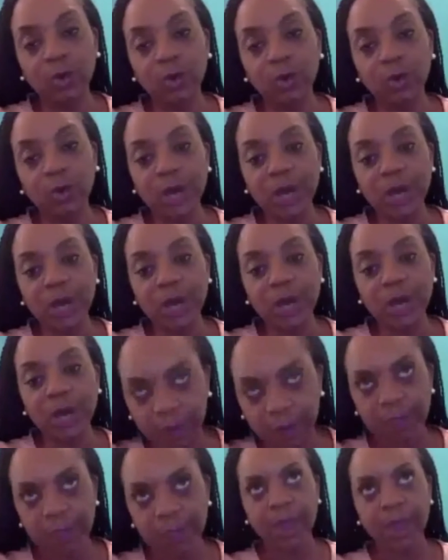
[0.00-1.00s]
a
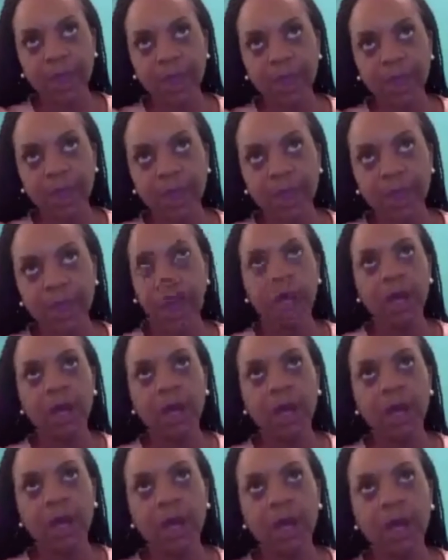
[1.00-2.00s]
rescuer.
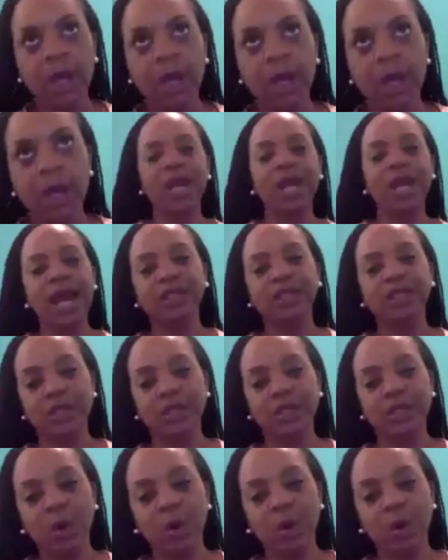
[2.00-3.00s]
Um, what
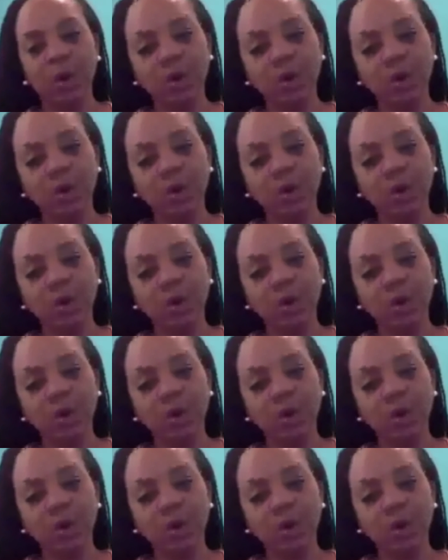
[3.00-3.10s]
I